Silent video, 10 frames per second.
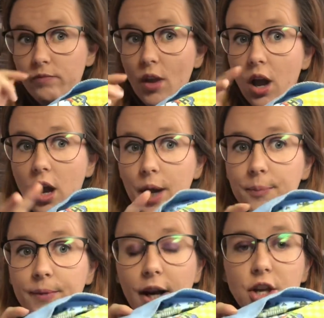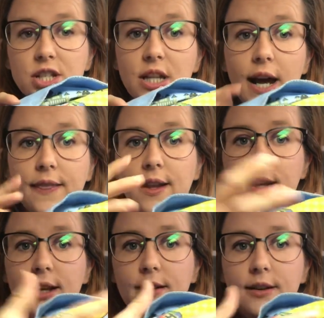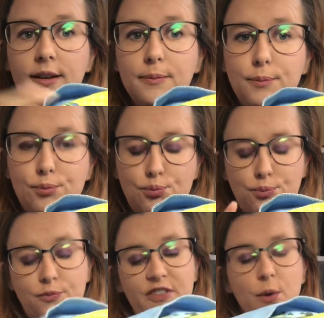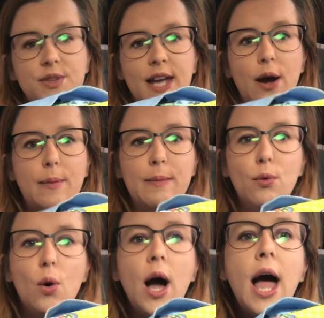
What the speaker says: And I just like that it fills it out a bit more.